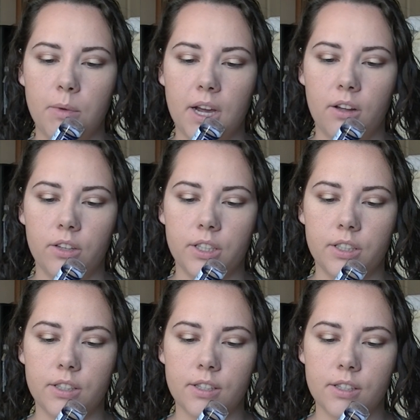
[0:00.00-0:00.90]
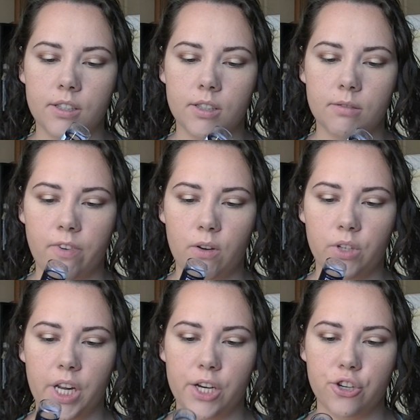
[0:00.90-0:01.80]
Balance
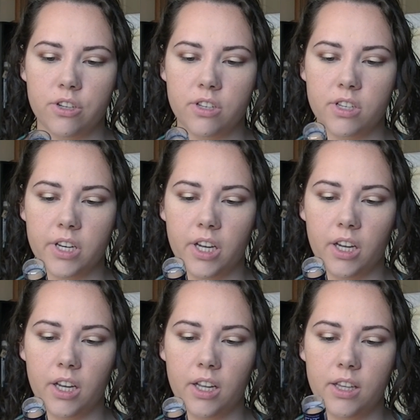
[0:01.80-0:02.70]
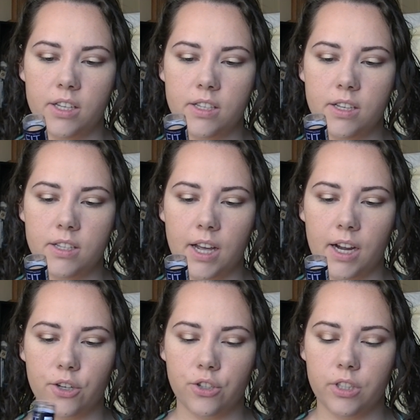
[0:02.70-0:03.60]
foundation stick, and this is
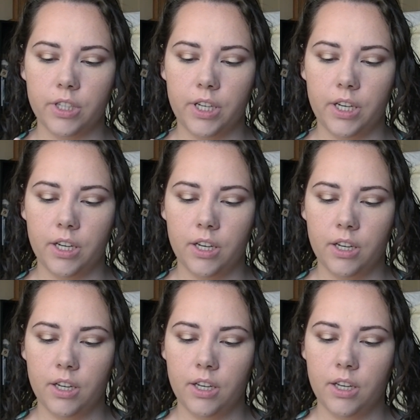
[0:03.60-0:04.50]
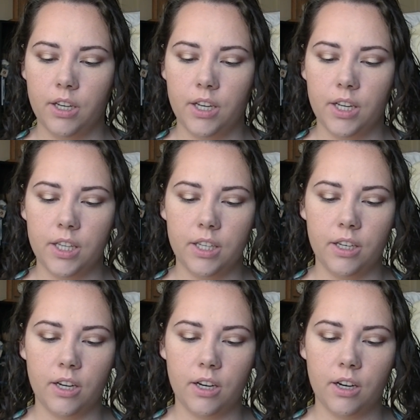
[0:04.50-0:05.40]
actually in
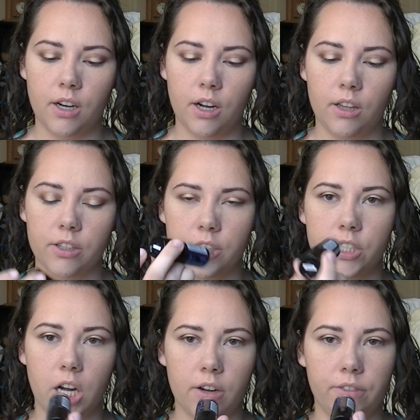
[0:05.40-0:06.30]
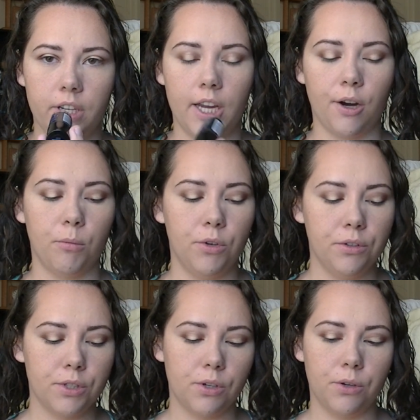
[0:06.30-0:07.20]
the color Toffee Caramel.
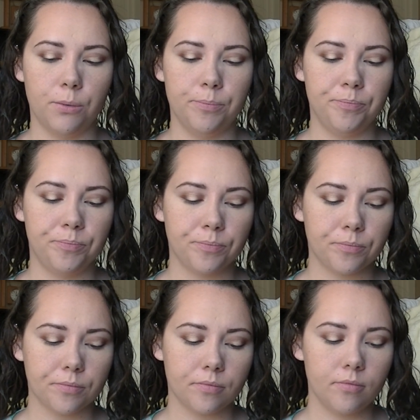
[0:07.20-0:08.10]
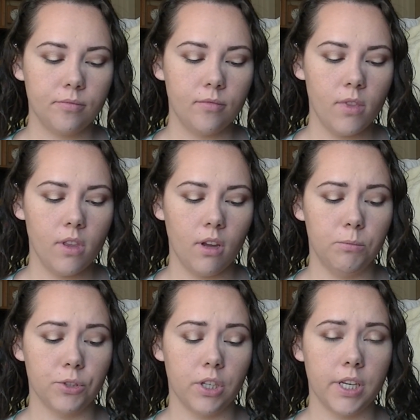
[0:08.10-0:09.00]
So
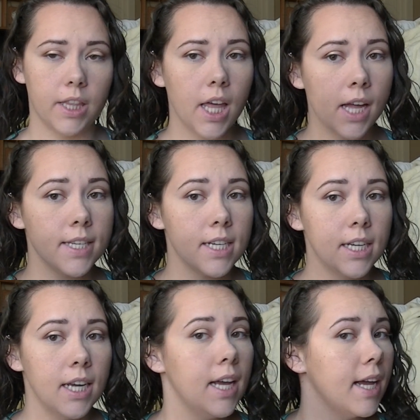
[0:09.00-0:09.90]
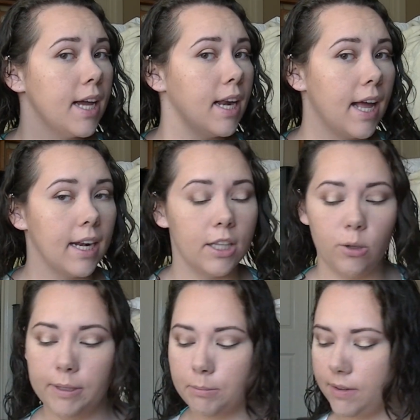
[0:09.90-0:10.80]
I'm just gonna take that and add a little bit to my